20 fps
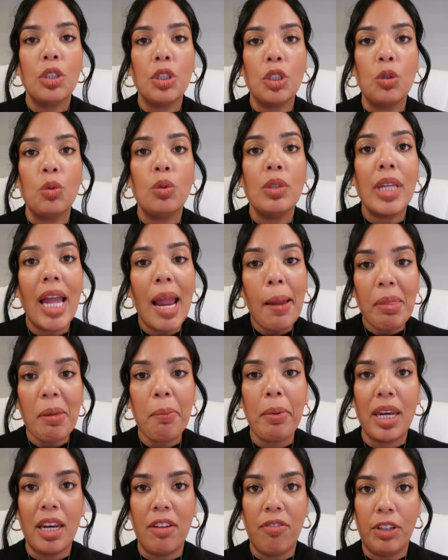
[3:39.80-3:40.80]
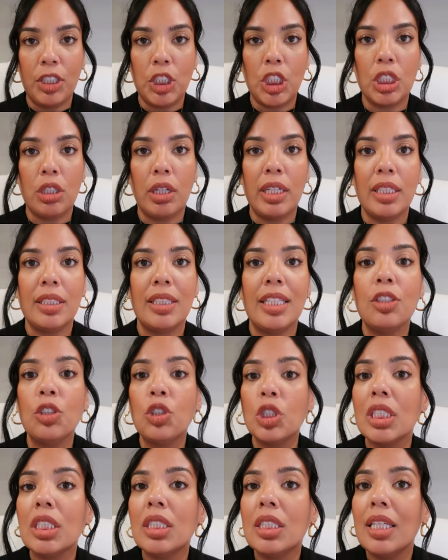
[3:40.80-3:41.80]
to name the beneficiaries
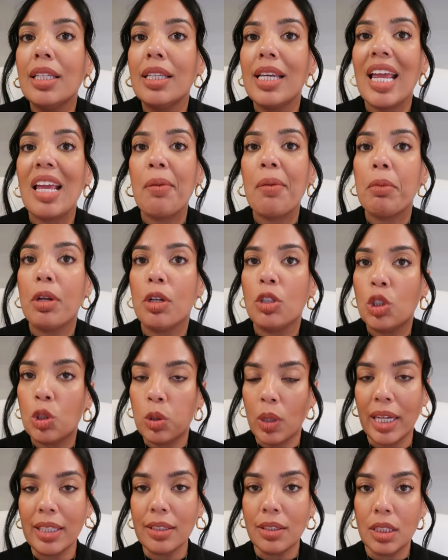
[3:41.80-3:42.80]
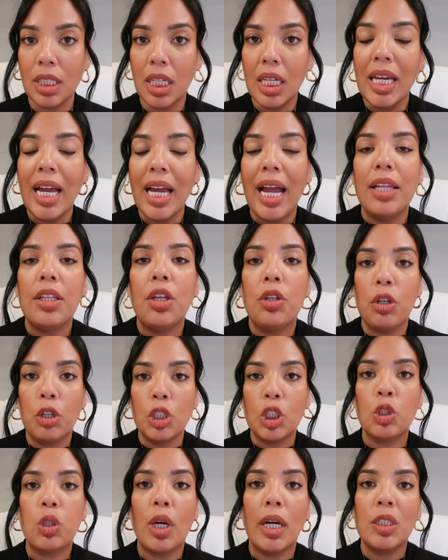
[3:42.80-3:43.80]
is just to name your trust and then
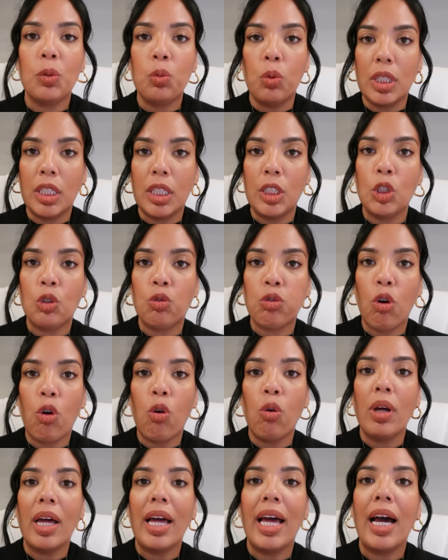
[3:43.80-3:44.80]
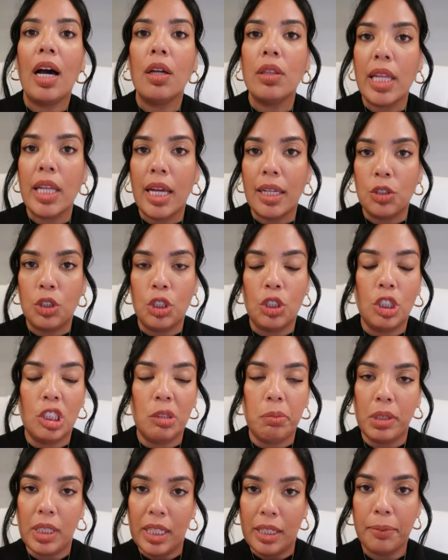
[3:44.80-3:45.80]
your trust will control how that's
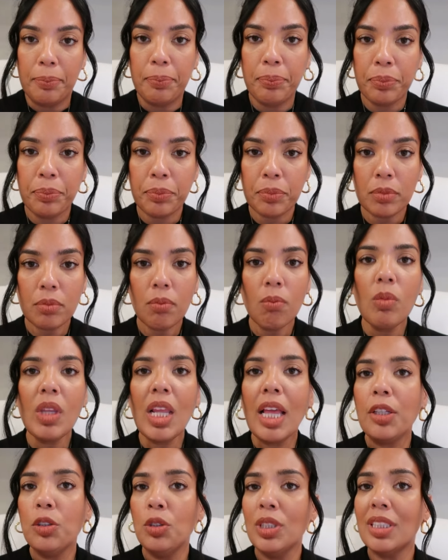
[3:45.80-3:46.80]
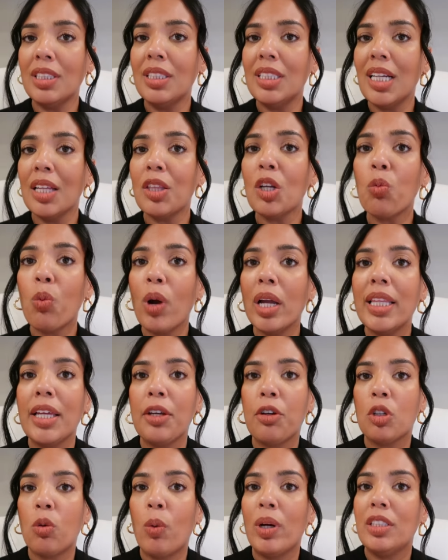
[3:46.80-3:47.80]
distributed. So that's another way
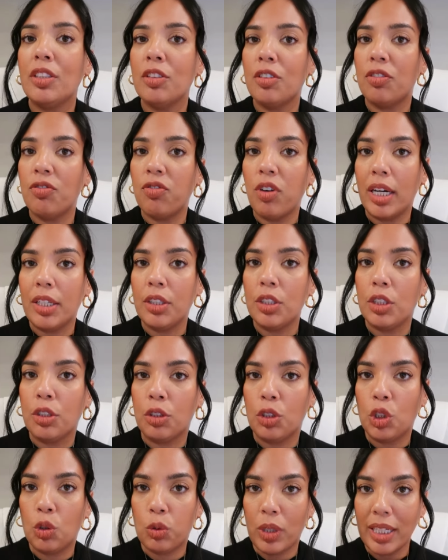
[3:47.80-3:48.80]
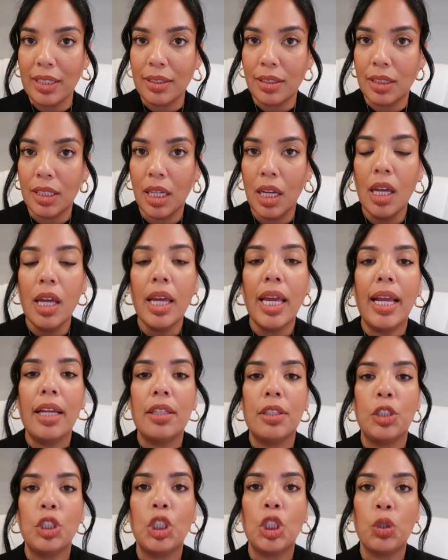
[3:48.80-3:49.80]
that you're going to fund your trust
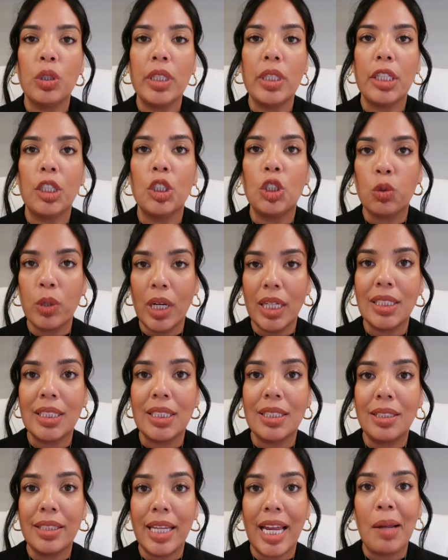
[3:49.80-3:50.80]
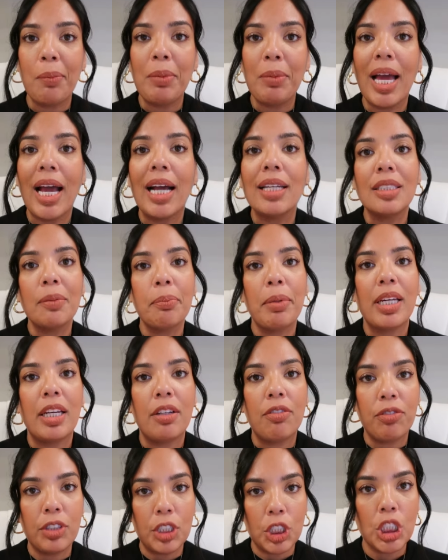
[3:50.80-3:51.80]
is ensure that your trust is named as the
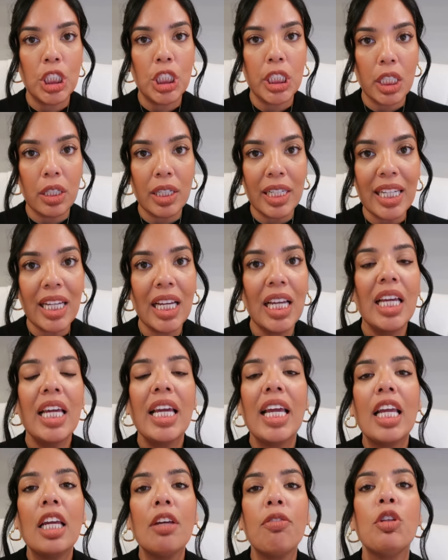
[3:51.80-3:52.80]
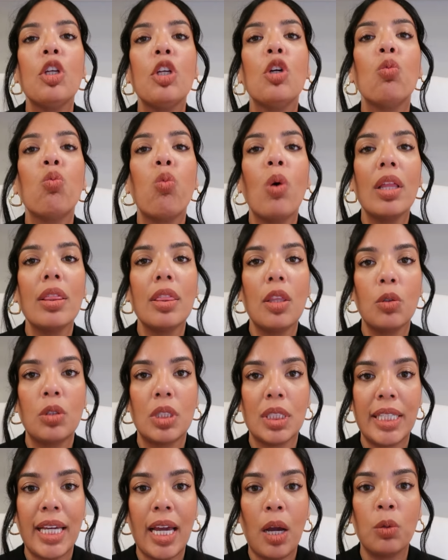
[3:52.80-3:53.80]
beneficiary if you want
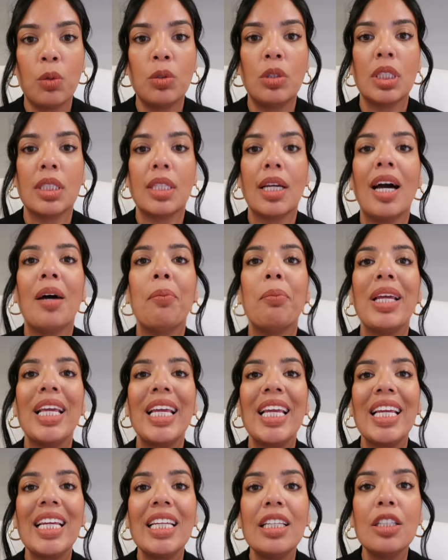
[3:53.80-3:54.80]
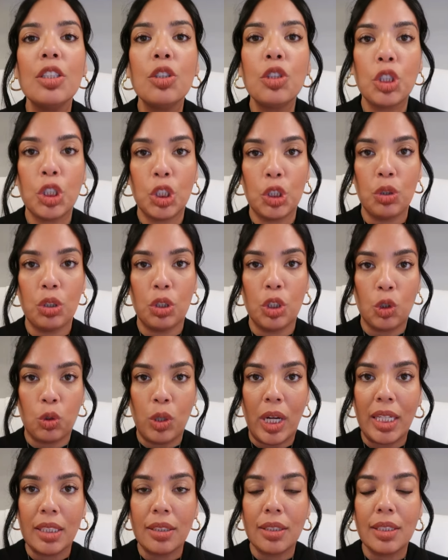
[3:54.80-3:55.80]
those accounts to come into your
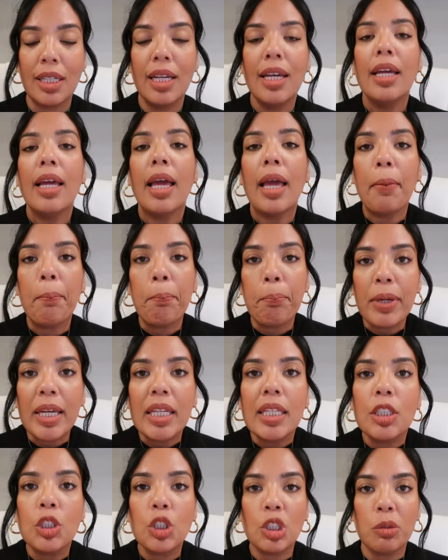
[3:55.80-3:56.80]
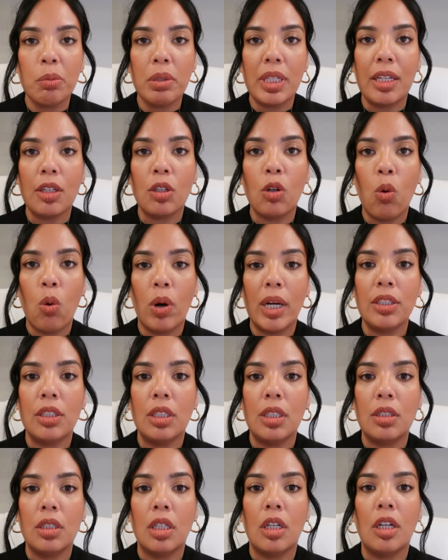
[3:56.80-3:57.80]
trust and be distributed according
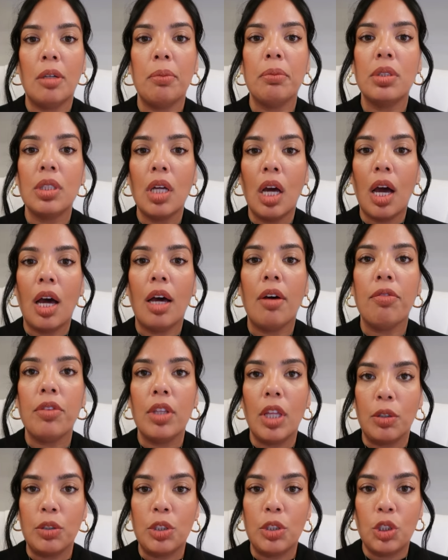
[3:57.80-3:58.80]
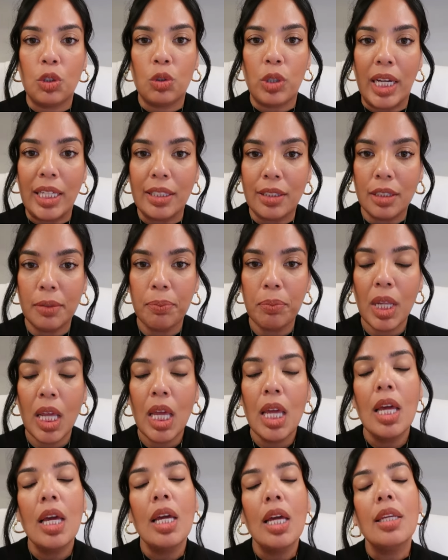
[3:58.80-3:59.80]
to the terms of those trusts.
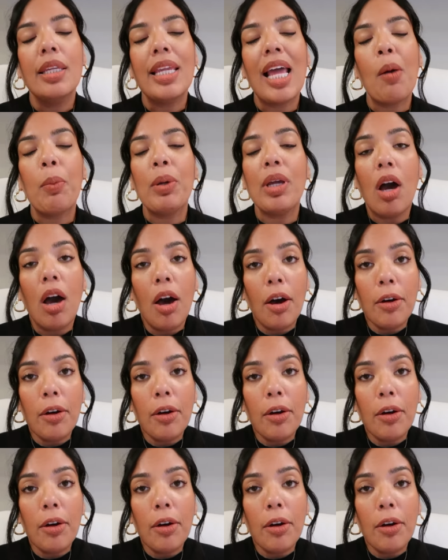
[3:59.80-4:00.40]
Now we